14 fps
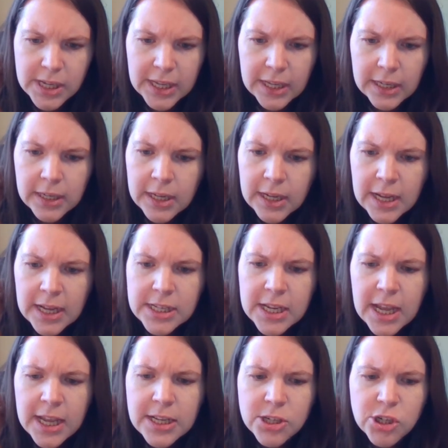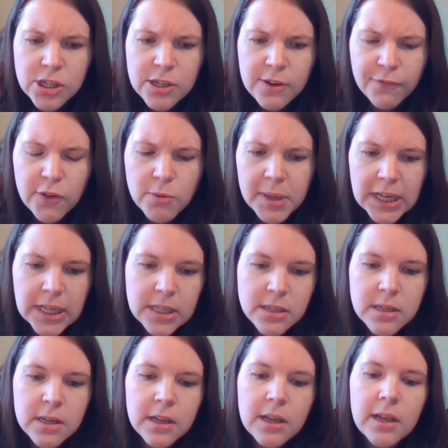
kid. It takes just a few minutes.